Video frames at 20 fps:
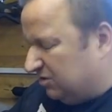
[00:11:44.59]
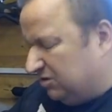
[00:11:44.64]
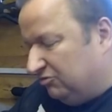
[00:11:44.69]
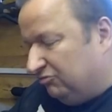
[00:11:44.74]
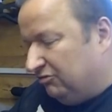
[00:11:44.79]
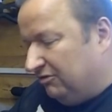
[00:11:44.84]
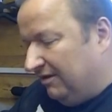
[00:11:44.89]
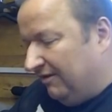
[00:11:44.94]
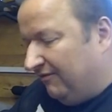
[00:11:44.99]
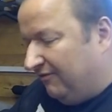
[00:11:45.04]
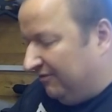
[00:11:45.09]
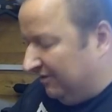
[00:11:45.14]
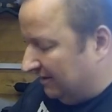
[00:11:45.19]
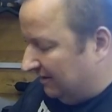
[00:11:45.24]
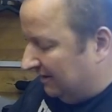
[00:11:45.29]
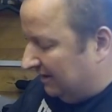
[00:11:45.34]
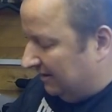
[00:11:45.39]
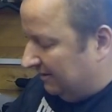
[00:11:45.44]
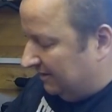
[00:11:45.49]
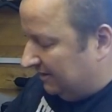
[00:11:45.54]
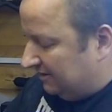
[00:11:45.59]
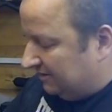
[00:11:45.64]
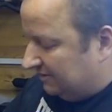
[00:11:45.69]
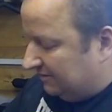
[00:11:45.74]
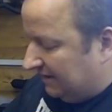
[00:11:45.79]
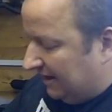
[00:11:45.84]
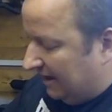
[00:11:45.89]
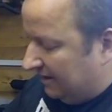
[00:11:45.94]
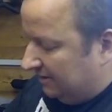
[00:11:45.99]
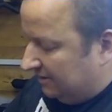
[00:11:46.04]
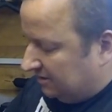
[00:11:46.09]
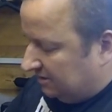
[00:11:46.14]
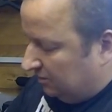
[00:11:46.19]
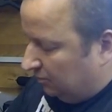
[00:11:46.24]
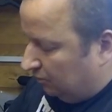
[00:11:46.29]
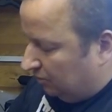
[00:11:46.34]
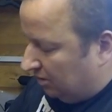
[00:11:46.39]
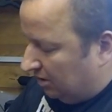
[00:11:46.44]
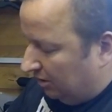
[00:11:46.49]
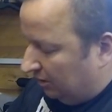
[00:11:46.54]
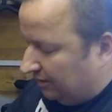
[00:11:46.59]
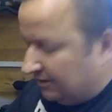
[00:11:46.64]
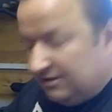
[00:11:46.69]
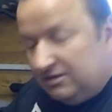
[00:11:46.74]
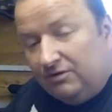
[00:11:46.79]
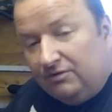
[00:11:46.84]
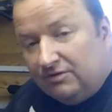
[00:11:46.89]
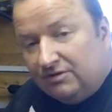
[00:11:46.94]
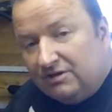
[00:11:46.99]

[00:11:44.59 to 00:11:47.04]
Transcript: so really fiddly, is getting these little collets on.